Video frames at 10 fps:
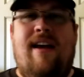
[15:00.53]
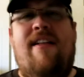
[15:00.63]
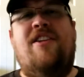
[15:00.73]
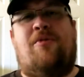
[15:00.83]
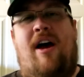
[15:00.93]
Yeah,
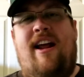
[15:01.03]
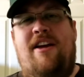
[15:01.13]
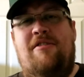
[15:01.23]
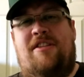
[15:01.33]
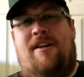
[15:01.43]
that's right. I
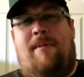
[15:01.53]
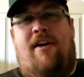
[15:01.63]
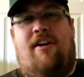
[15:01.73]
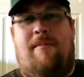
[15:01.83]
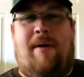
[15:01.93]
used an
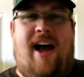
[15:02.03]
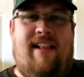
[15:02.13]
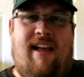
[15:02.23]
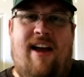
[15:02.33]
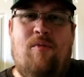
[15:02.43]
American Pie
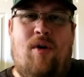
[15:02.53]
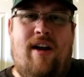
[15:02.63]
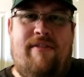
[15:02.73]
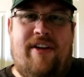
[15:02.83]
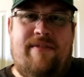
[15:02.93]
line. What
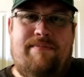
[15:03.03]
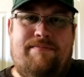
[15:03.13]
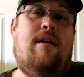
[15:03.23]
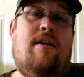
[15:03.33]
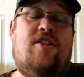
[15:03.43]
of it?
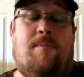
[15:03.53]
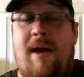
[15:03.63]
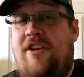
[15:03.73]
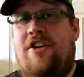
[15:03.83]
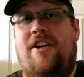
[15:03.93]
So
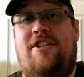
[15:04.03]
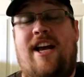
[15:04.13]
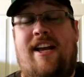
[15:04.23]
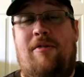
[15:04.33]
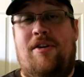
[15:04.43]
make sure you
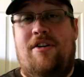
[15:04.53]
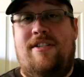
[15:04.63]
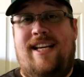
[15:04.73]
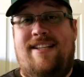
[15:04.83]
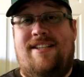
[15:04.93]
check out
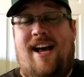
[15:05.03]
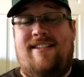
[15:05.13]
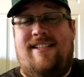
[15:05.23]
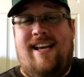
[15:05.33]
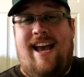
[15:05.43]
nerd tease
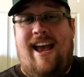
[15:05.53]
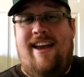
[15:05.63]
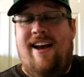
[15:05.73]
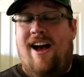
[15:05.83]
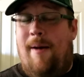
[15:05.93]
dot c
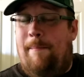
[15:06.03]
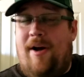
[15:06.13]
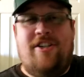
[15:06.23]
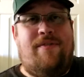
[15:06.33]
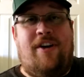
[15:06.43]
a. A
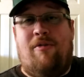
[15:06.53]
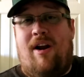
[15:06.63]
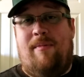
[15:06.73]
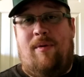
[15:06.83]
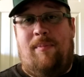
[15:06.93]
bunch of
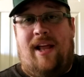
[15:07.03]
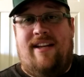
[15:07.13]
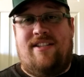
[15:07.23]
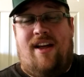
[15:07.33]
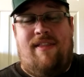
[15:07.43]
incredible
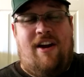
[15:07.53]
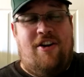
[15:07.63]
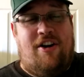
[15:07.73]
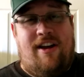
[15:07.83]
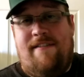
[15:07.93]
blends on there.
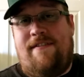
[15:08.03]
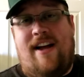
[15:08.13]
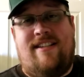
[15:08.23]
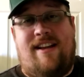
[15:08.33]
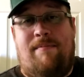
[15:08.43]
You're going to
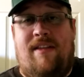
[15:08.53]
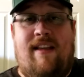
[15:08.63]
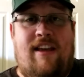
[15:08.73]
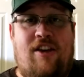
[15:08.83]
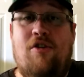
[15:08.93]
find something
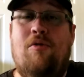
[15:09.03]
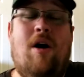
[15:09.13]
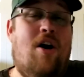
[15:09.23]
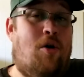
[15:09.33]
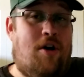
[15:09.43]
that
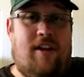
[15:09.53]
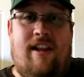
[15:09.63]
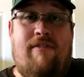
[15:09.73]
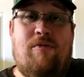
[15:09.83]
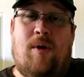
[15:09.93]
you or your
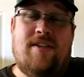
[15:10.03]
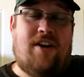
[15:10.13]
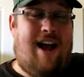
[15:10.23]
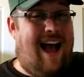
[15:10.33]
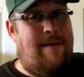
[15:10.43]
loved ones
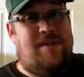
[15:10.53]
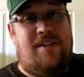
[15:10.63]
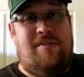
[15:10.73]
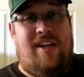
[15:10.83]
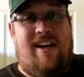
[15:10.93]
are
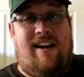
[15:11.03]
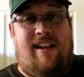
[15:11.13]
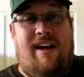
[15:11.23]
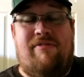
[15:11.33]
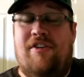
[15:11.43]
absolutely going to
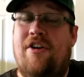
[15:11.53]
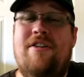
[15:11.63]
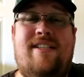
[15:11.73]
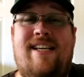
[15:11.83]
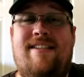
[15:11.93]
love.
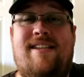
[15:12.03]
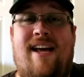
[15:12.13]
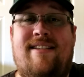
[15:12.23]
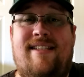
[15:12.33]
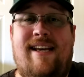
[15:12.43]
nerd tease
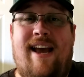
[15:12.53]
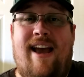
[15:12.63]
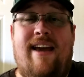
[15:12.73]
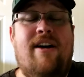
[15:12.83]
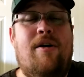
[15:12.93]
dot c
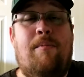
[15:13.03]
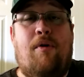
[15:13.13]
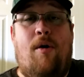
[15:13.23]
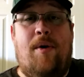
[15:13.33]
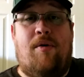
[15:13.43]
a,
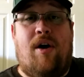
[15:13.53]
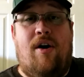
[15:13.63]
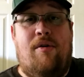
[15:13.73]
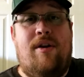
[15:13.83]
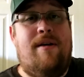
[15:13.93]
promo
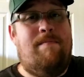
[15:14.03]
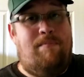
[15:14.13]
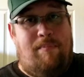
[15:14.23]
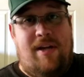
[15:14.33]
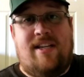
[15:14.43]
code
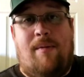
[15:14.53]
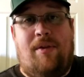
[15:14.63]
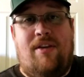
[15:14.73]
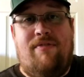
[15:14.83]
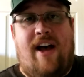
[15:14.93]
B
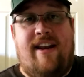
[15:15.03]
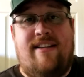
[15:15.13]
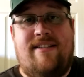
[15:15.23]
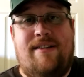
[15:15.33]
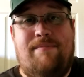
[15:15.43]
W
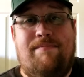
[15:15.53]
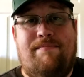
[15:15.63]
Finest.